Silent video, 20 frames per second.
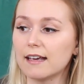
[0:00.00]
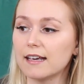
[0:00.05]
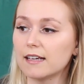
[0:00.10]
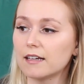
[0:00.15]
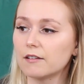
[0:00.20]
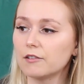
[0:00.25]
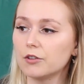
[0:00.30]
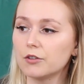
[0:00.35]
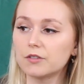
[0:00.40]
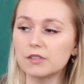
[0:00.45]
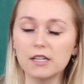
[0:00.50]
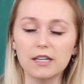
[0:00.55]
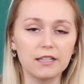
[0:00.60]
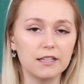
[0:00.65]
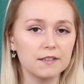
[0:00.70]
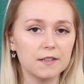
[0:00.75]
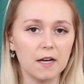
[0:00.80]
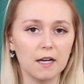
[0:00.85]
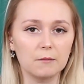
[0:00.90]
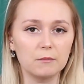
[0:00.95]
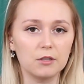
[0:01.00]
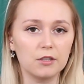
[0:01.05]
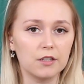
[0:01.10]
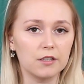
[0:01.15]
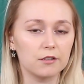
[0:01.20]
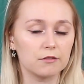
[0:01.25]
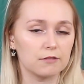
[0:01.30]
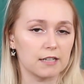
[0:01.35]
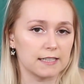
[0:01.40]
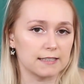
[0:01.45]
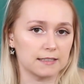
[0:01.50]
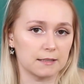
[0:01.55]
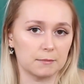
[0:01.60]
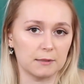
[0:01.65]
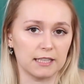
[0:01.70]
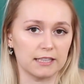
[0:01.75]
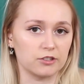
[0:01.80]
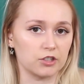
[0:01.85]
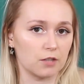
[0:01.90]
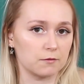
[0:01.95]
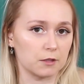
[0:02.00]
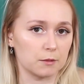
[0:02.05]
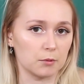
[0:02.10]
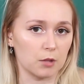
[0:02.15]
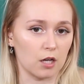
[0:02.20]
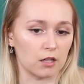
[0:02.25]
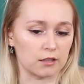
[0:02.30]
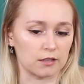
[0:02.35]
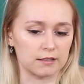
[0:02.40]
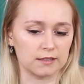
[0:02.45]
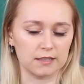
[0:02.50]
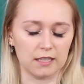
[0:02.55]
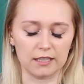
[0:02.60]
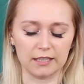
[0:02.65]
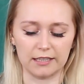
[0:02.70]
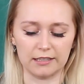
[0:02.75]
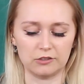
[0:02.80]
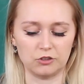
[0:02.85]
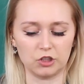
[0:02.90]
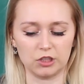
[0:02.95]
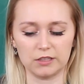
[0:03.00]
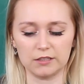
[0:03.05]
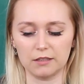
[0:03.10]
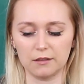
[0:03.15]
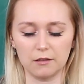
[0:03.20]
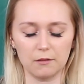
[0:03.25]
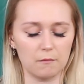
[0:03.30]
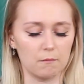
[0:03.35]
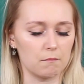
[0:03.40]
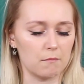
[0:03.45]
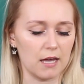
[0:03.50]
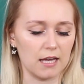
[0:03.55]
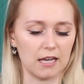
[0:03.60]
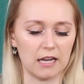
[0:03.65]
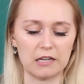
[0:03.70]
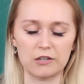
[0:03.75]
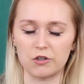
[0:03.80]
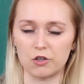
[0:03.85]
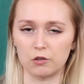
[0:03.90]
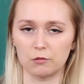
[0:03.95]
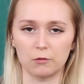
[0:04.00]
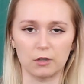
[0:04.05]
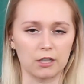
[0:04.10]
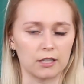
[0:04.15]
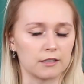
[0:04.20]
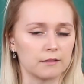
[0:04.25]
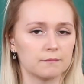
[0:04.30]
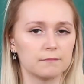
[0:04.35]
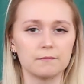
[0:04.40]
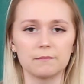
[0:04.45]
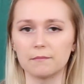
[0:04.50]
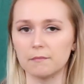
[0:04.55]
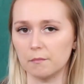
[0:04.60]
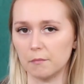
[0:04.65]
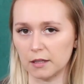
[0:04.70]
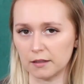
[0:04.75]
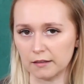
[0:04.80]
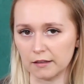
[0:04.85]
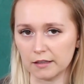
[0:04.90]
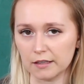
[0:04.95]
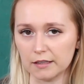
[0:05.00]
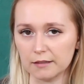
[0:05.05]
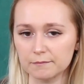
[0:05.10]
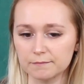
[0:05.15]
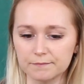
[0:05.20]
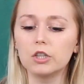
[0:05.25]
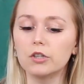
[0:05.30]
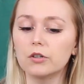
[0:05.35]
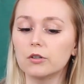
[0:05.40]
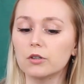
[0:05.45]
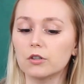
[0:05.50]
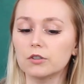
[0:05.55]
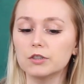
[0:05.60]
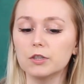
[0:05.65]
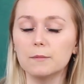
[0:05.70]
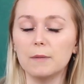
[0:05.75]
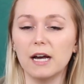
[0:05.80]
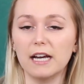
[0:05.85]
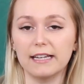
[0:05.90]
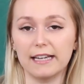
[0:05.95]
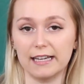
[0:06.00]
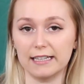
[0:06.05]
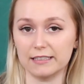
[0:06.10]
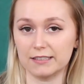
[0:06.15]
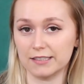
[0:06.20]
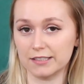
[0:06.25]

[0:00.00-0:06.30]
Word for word: and use it anytime you need to raise the pH of your products. Again, just make a new one monthly. You can also buy a